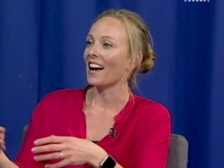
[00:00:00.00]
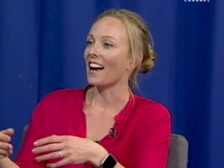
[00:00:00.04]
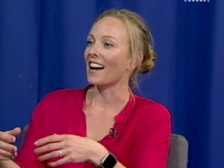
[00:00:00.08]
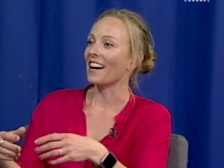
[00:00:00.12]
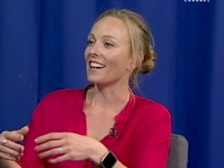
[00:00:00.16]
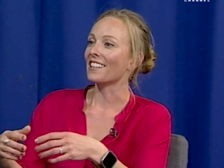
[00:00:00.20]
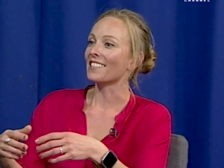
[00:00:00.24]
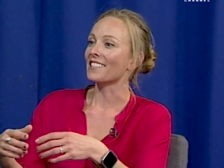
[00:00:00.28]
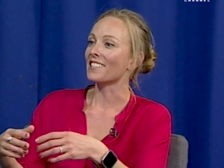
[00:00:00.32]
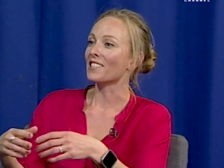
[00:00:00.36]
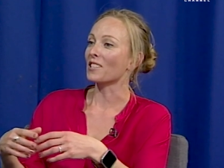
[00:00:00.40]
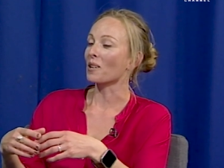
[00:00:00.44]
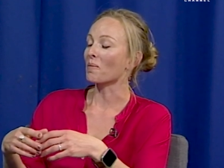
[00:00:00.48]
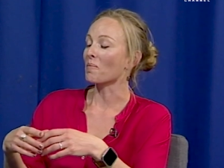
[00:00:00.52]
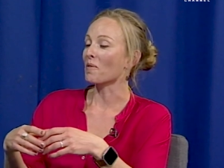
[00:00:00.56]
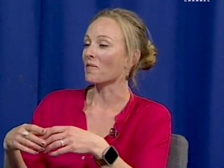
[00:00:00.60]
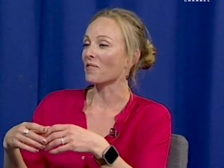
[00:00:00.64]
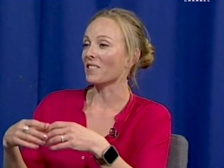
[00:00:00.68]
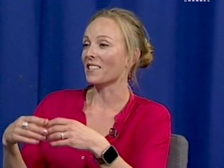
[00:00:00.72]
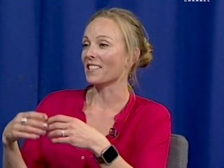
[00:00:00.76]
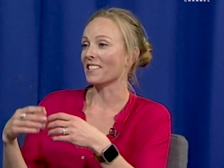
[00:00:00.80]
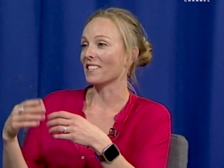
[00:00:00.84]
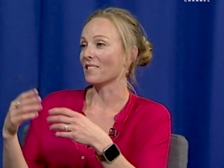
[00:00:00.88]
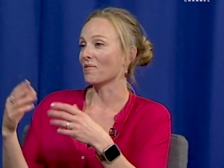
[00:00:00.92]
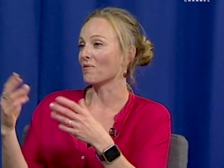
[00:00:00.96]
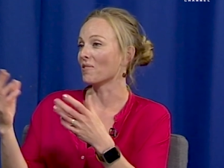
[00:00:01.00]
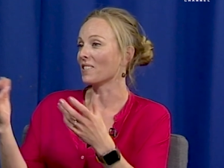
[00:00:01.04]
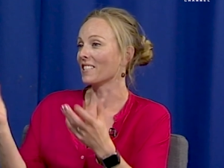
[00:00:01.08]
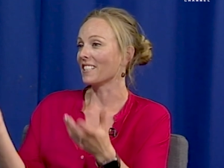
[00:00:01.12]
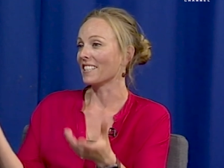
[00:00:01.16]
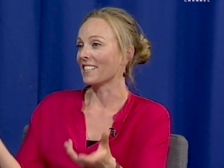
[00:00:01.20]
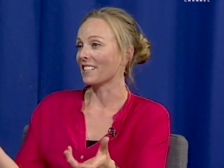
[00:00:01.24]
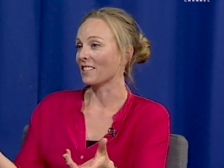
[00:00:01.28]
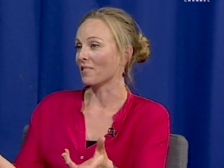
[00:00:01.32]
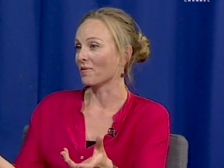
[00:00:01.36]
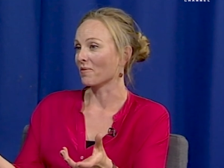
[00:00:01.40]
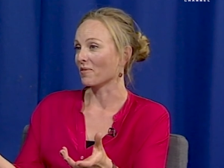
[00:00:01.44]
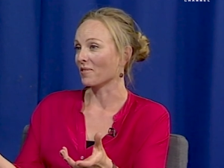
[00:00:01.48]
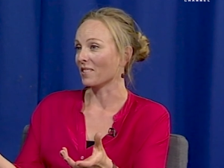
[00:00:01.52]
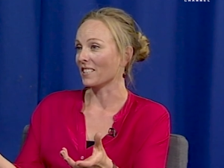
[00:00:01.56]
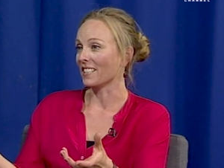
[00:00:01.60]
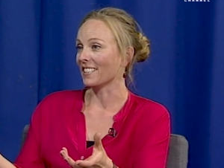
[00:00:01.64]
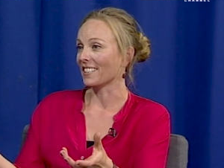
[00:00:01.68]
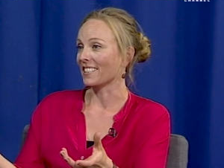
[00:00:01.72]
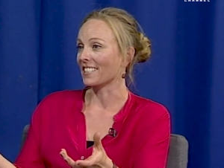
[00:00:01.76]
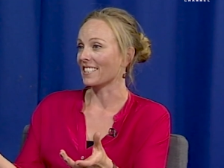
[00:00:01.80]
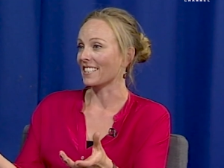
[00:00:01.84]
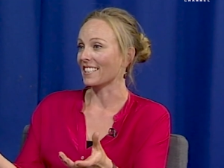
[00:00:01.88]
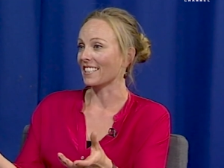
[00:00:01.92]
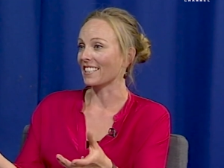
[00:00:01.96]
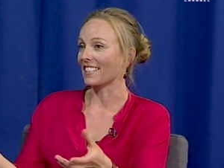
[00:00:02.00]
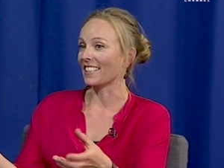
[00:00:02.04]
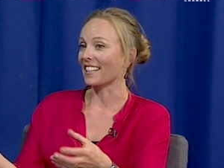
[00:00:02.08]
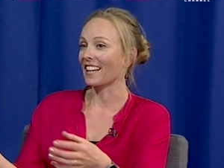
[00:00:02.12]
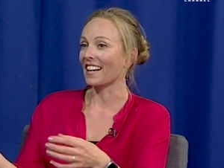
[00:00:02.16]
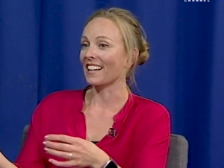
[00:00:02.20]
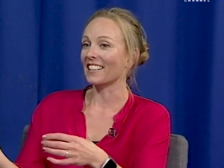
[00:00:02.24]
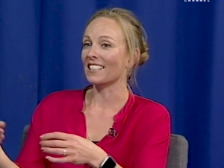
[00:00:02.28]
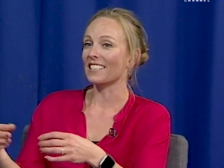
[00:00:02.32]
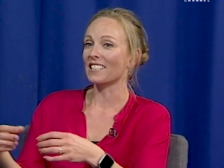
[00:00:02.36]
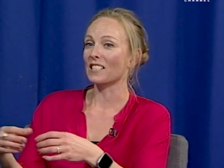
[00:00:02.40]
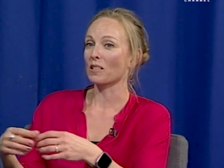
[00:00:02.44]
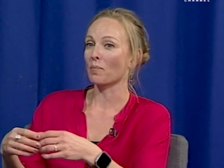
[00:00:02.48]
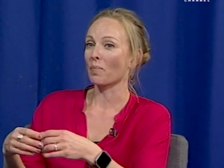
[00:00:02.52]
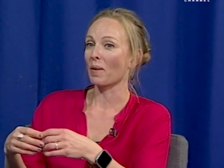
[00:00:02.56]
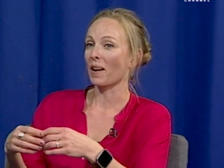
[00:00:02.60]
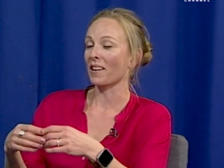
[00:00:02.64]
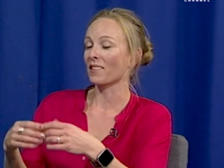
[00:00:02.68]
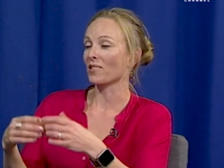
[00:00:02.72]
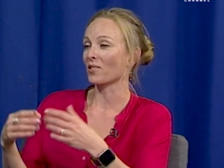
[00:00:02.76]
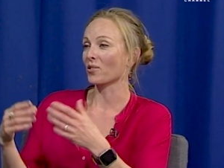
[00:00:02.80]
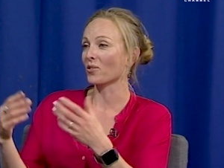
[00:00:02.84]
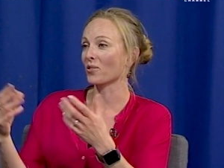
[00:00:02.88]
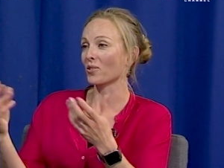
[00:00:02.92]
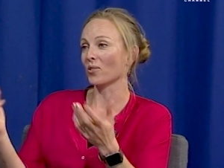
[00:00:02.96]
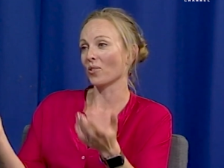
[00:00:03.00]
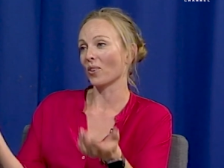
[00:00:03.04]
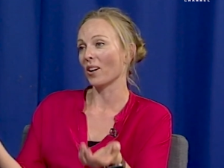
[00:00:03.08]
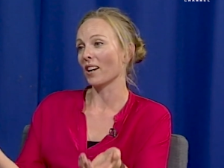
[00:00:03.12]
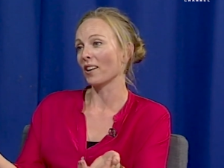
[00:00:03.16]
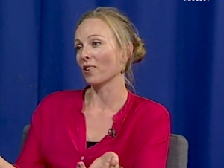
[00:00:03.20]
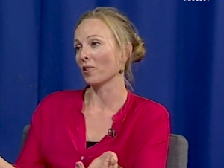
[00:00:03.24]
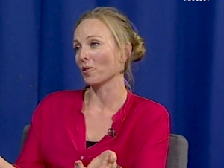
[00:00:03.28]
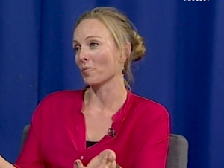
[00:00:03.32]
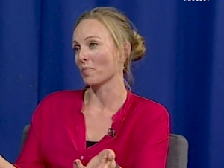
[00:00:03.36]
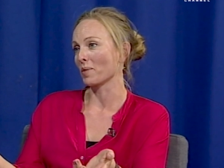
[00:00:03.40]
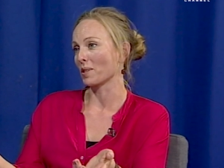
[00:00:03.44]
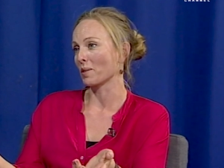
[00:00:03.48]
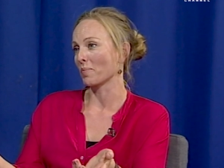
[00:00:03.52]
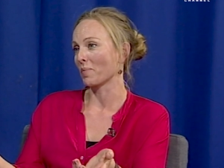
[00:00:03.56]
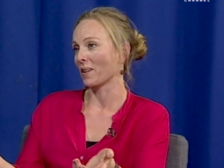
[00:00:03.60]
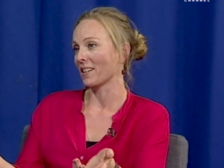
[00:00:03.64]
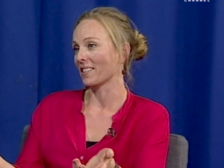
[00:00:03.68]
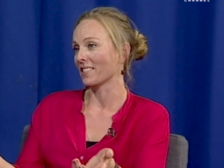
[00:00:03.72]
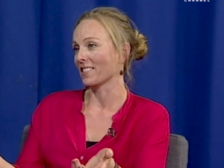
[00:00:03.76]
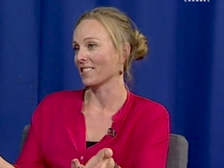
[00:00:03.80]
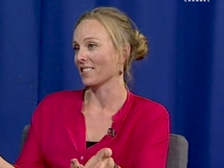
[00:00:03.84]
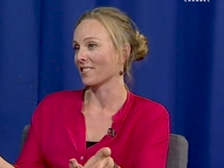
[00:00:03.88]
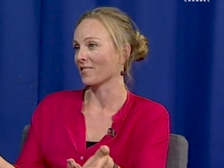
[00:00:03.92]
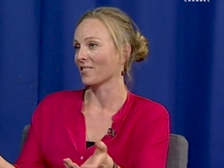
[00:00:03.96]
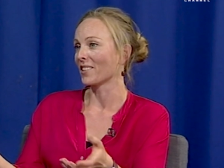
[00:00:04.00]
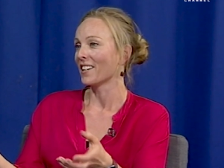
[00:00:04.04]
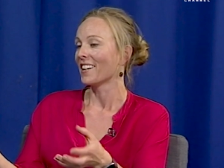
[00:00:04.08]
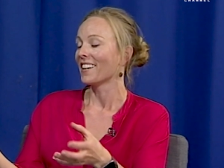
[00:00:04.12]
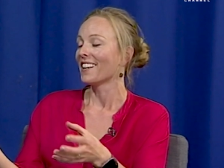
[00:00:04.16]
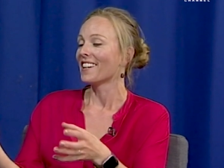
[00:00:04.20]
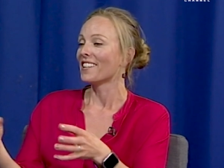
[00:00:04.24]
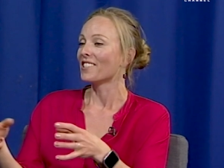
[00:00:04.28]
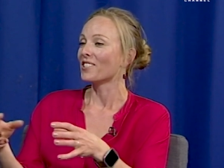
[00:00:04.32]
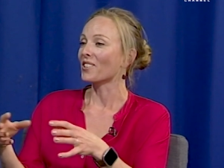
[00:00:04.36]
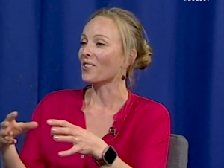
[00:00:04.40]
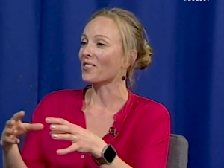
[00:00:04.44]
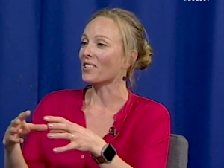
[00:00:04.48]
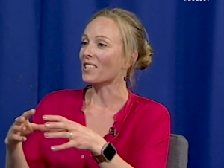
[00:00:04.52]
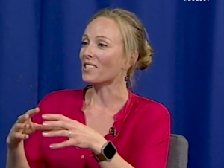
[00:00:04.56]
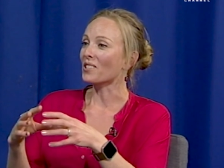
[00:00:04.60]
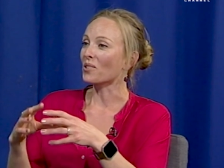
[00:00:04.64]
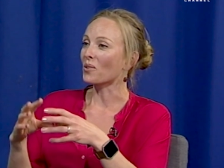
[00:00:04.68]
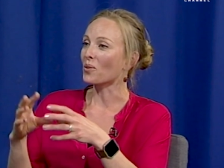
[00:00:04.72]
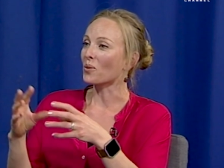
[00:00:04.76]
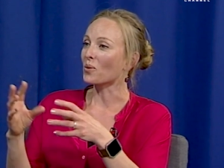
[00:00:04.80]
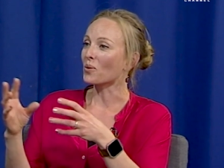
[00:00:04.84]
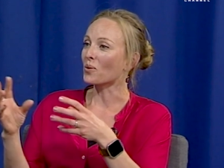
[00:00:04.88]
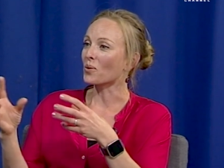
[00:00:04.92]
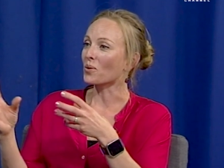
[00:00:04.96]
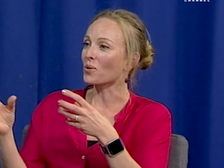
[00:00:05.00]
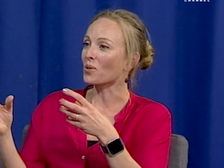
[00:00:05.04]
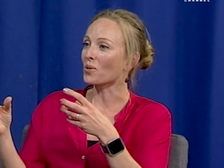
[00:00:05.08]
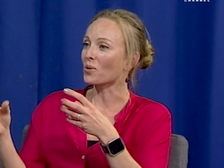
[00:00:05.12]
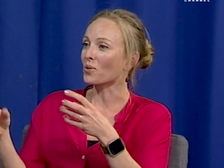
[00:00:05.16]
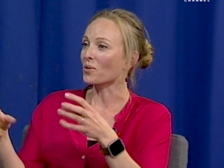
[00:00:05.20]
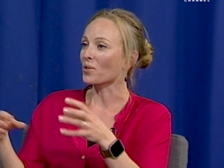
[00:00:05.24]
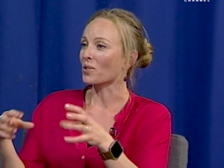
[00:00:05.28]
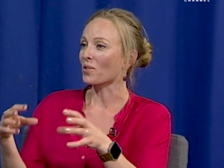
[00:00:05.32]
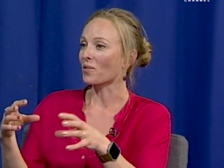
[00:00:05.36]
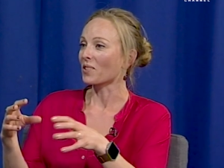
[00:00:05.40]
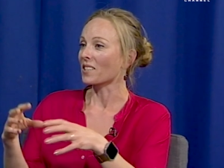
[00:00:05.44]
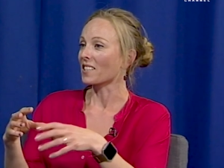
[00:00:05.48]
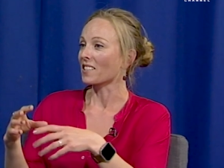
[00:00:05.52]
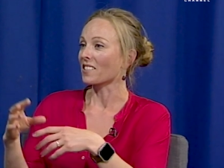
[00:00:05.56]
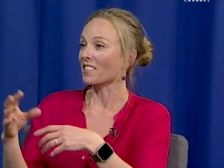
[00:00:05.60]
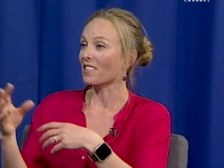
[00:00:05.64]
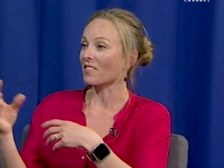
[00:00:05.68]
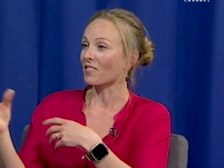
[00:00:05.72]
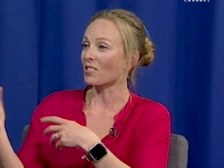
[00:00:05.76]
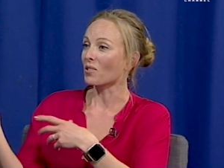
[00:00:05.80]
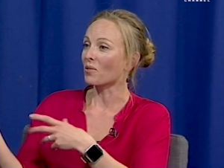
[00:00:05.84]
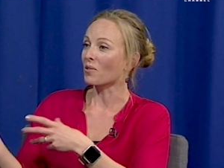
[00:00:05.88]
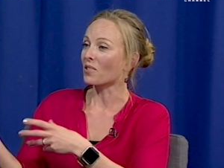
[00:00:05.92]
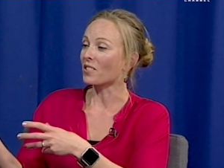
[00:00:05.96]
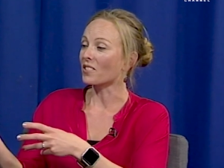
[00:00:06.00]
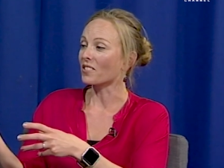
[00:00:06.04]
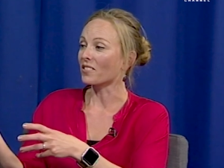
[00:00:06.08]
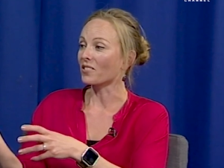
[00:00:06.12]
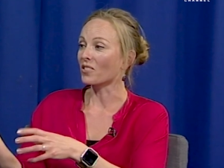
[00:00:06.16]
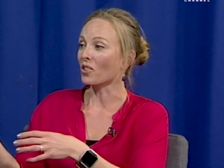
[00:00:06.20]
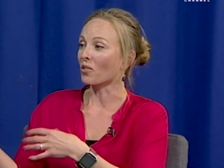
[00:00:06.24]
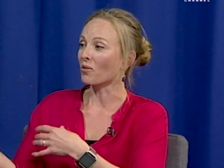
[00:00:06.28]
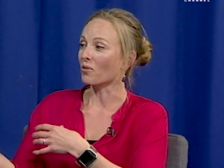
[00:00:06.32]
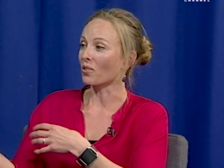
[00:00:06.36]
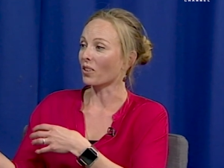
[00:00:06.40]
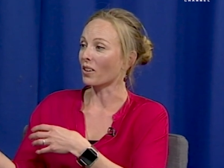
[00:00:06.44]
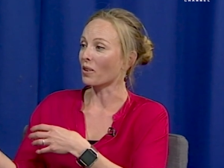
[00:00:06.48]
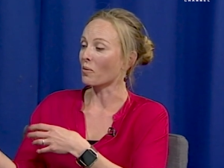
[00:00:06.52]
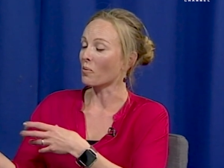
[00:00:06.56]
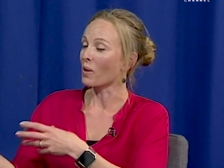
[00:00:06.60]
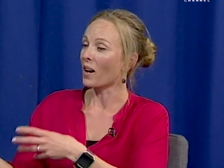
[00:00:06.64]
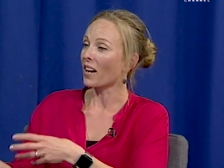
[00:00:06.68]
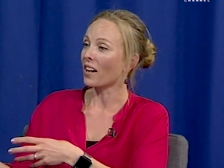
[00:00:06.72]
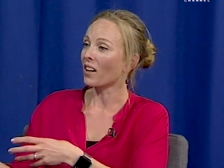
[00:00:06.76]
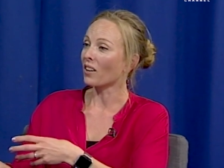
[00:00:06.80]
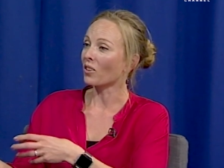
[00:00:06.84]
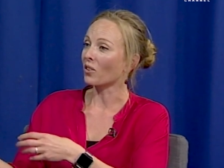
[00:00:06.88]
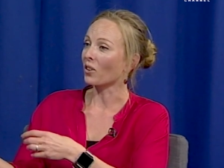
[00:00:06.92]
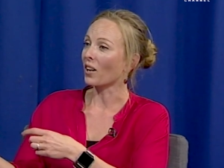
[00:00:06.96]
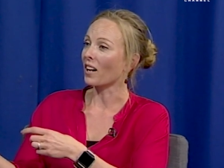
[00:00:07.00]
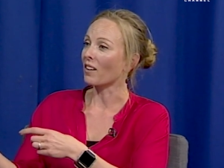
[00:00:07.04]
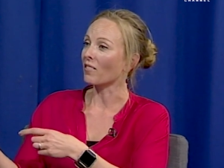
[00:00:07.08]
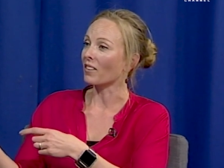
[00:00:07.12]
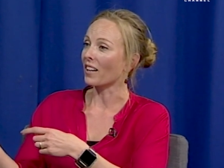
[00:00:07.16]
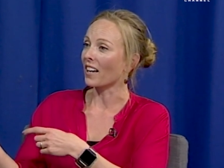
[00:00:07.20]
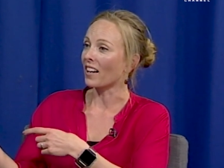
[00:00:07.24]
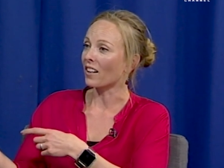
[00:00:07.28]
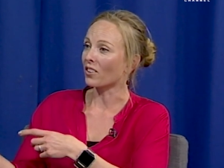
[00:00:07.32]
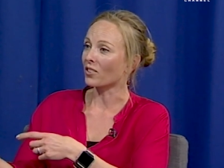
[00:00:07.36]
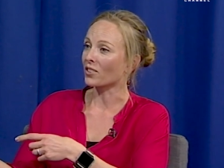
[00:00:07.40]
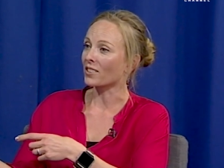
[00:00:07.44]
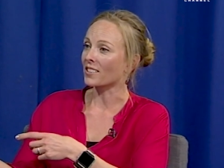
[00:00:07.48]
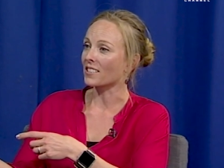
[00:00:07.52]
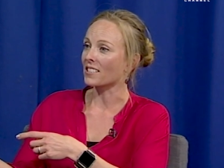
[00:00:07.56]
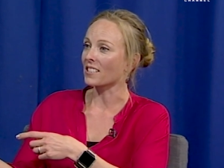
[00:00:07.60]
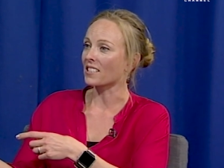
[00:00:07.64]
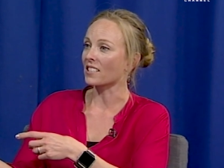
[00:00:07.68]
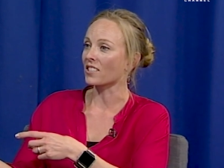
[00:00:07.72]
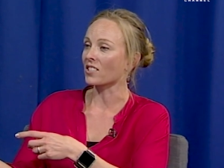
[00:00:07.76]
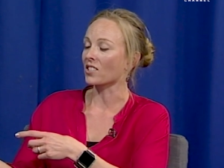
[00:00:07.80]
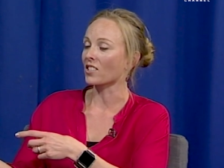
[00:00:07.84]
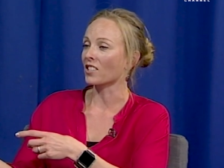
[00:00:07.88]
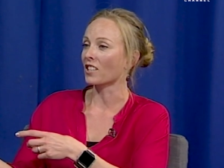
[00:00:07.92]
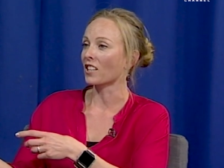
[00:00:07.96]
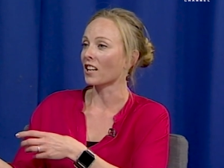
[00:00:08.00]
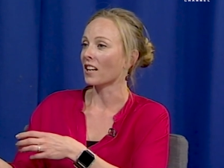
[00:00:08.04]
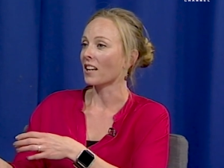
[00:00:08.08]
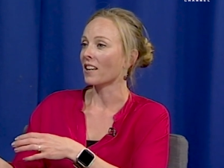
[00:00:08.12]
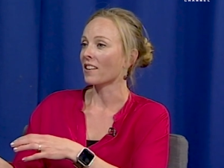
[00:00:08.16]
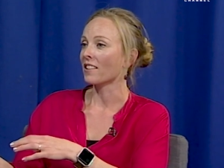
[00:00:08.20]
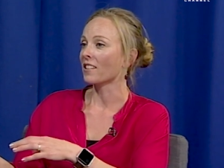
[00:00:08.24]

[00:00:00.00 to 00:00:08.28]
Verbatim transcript: And some of it is really conflicting and it depends on your health perspective. So there's all sorts of things. If you are not very well or have a health condition,